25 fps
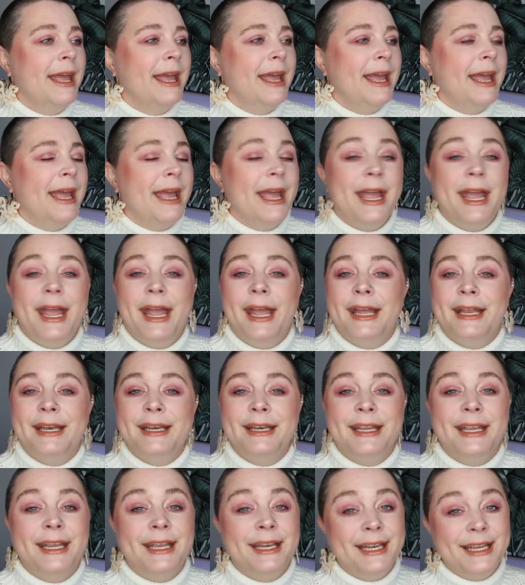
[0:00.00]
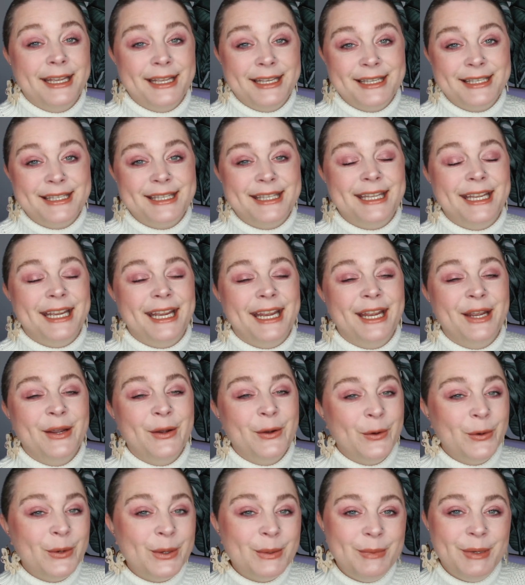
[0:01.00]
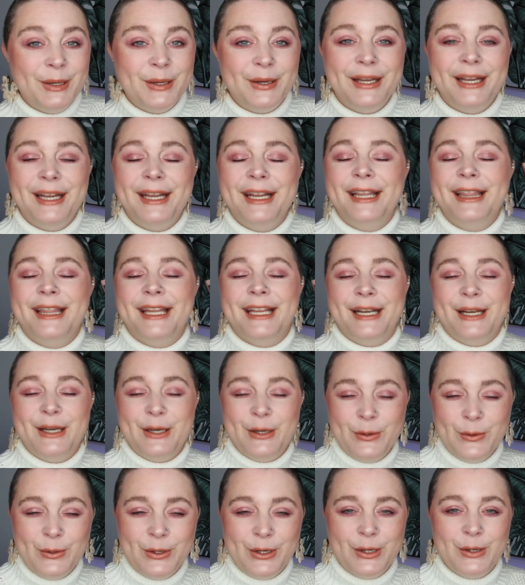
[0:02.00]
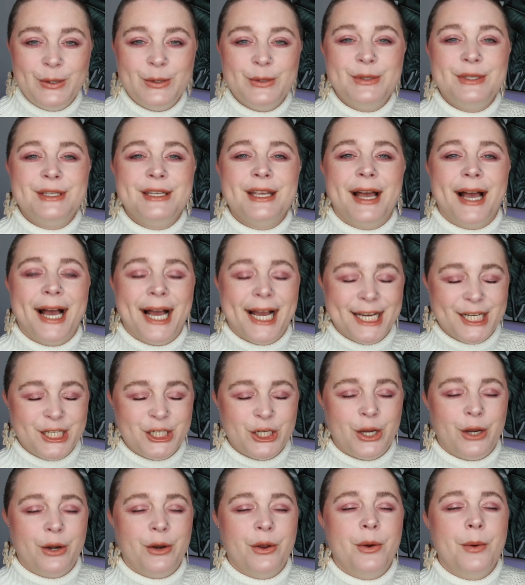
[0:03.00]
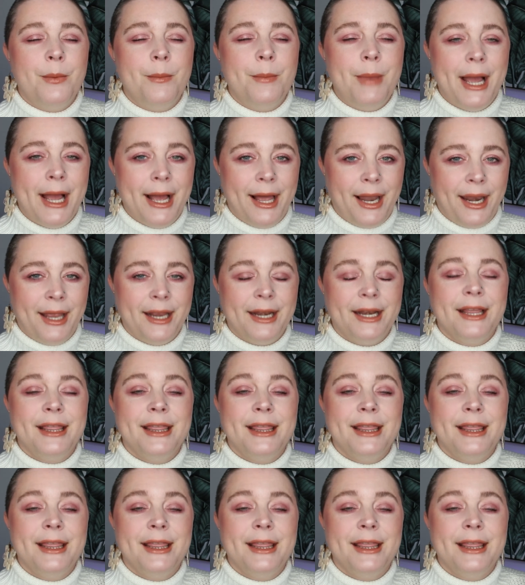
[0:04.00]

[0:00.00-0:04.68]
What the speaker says: And it is the Huda Beauty, the New Nudes eyeshadow palette.